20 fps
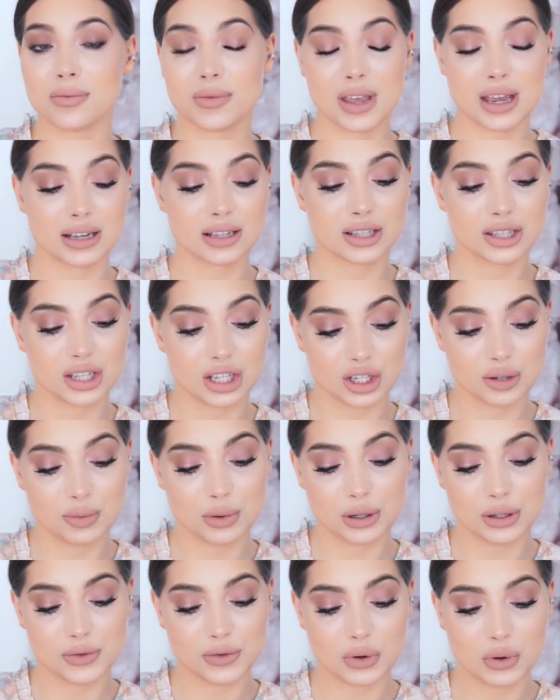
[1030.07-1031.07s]
They are such
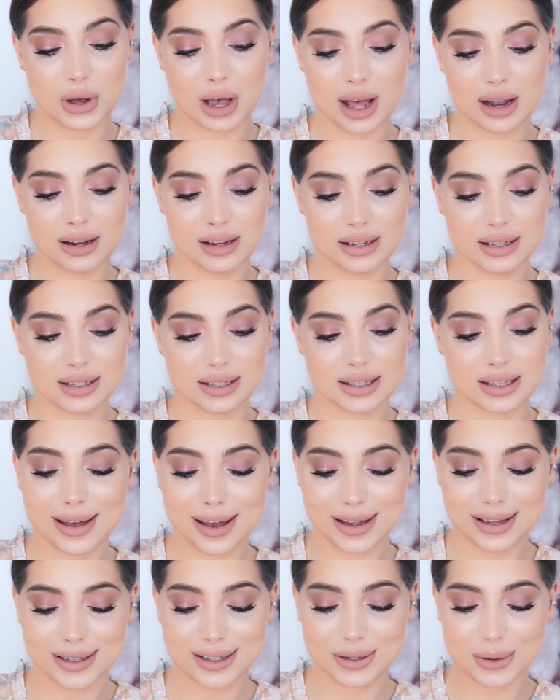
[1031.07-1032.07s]
beautiful colors.
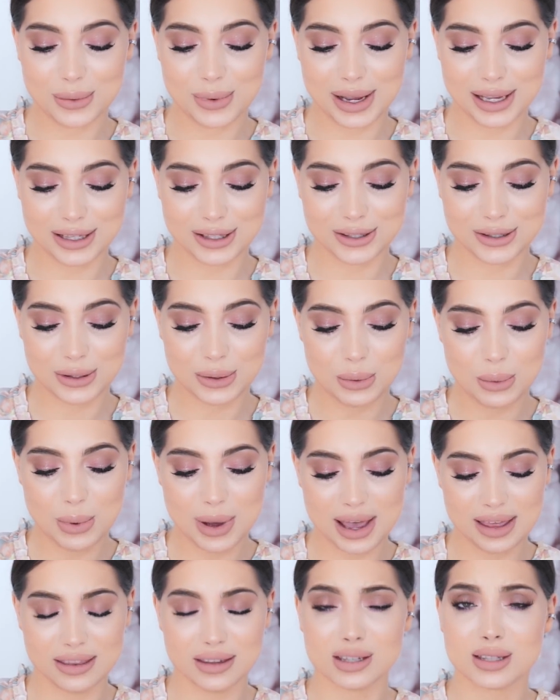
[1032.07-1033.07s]
Can't wait to
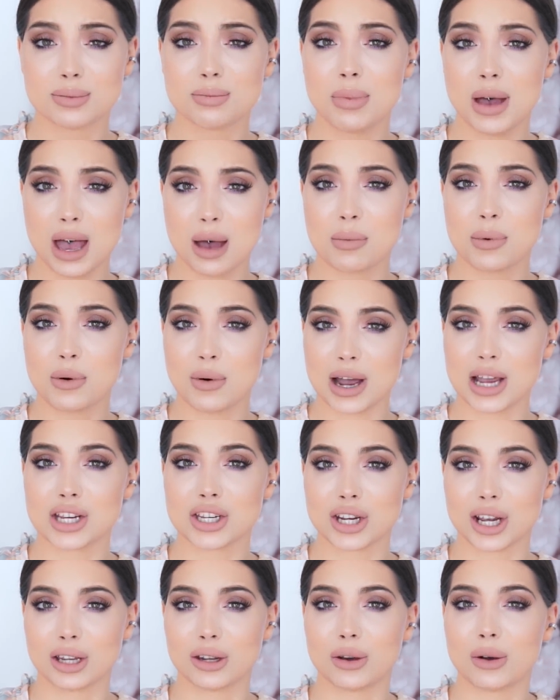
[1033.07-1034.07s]
wear this purple
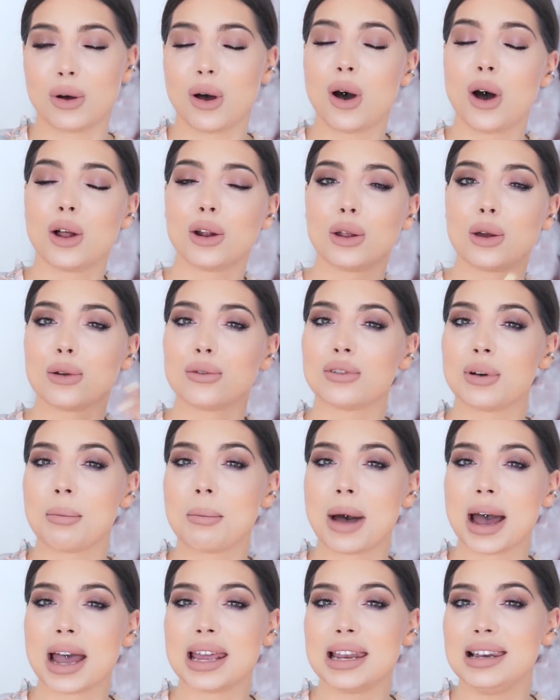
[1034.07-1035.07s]
eyeshadow all
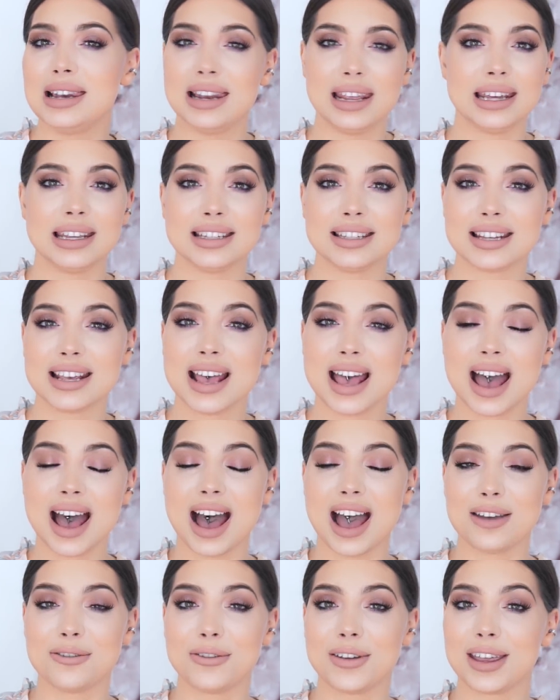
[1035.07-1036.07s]
over my lid.
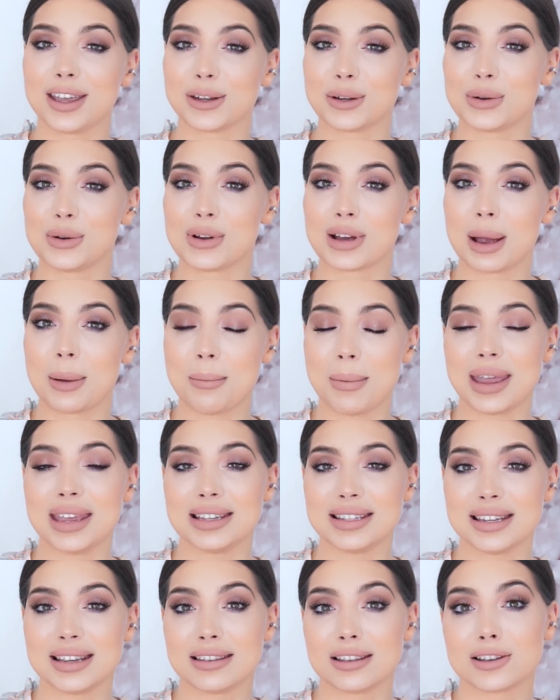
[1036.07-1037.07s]
I think it will look
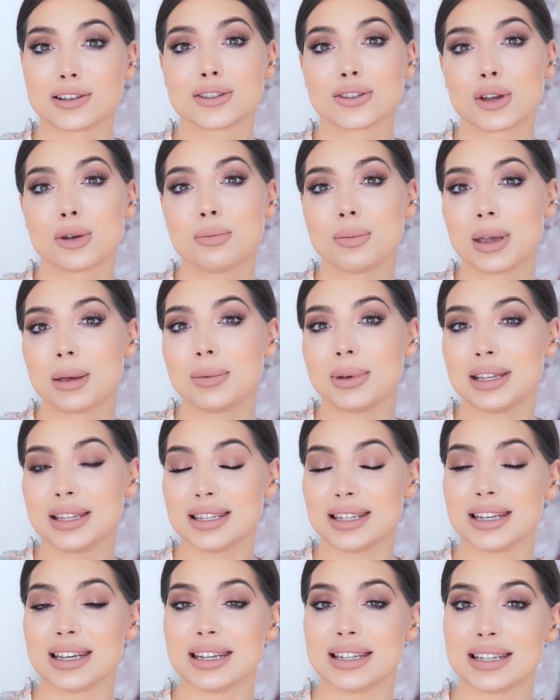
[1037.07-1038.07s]
amazing. They're so
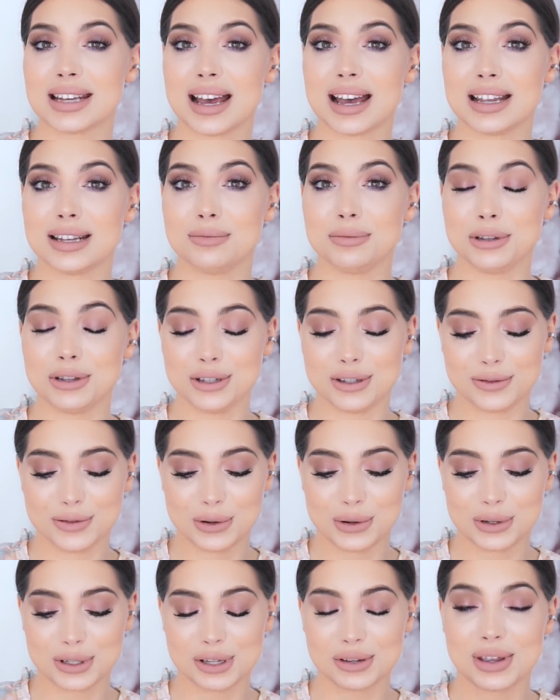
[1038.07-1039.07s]
pigmented and
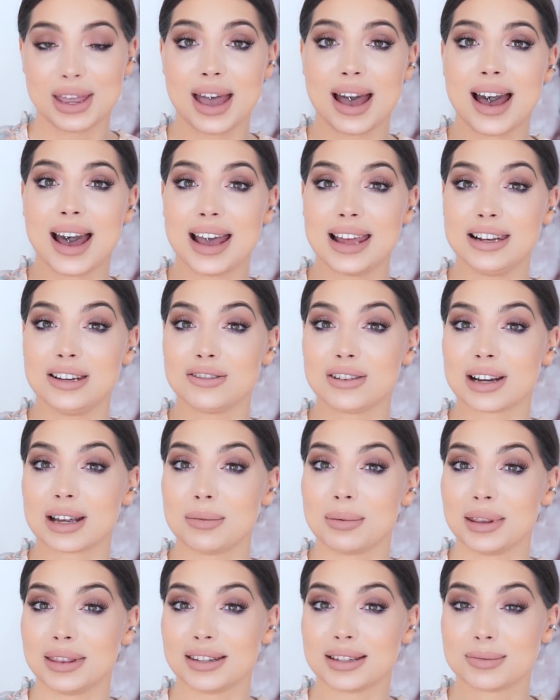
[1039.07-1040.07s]
beautiful. So yeah, I highly
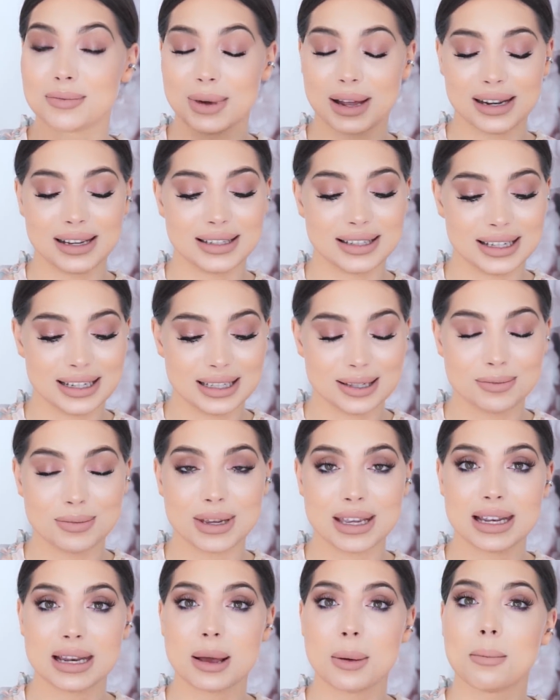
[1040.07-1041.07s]
recommend this palette. It's
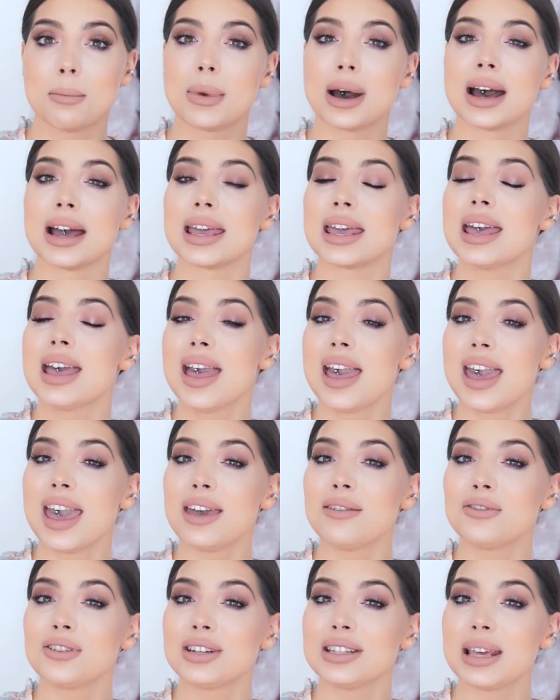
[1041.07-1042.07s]
been my
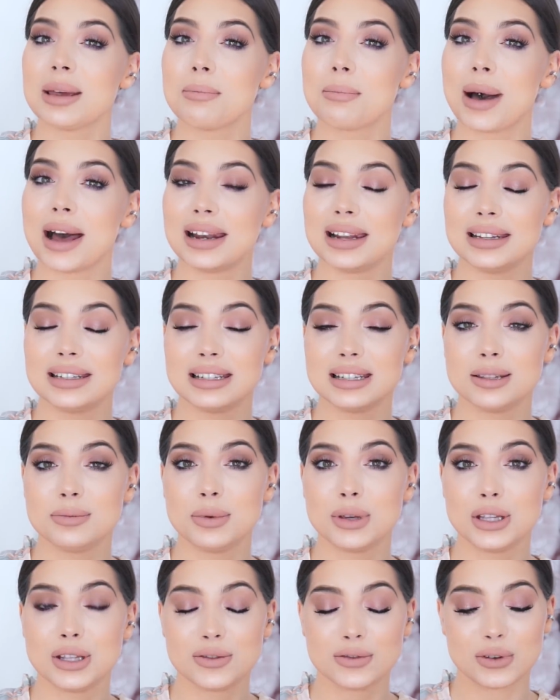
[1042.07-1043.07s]
everyday palette. It's
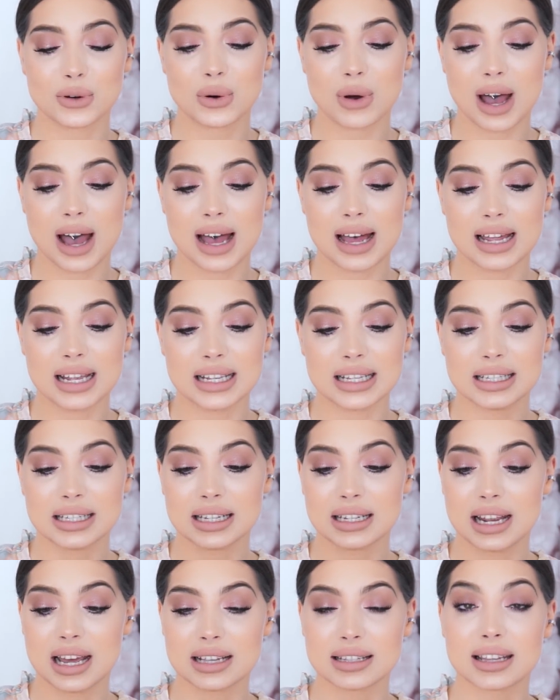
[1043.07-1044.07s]
beautiful and
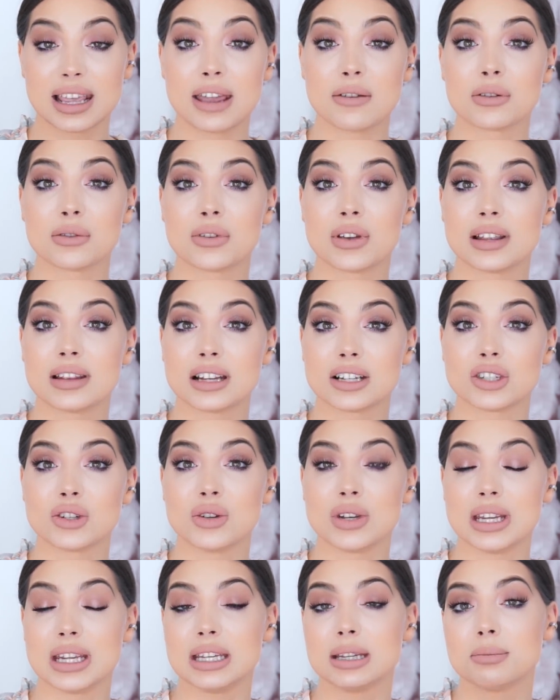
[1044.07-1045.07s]
it has everything that
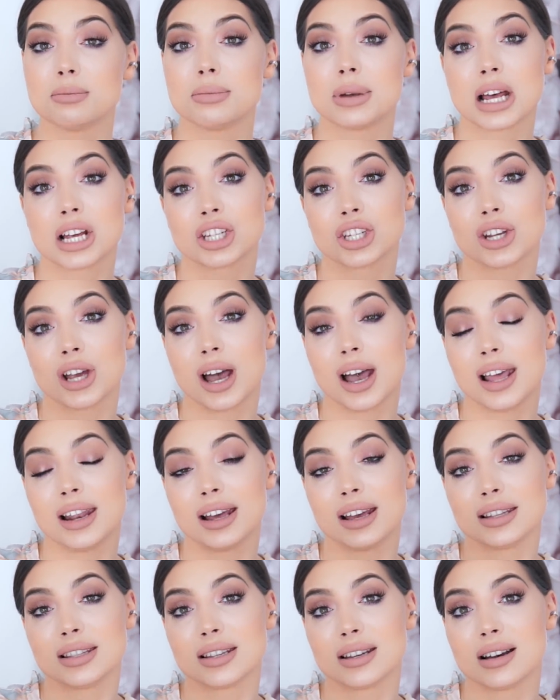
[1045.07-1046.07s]
you need. Blush,
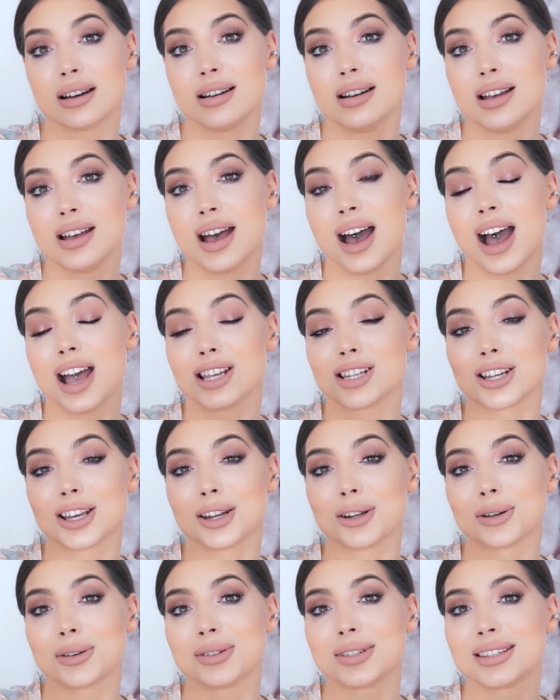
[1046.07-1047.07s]
highlighter,
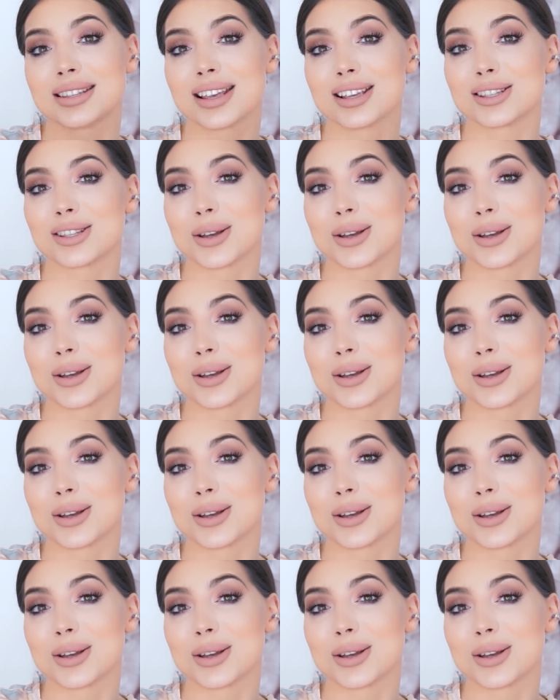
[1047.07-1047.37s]
eyeshadows.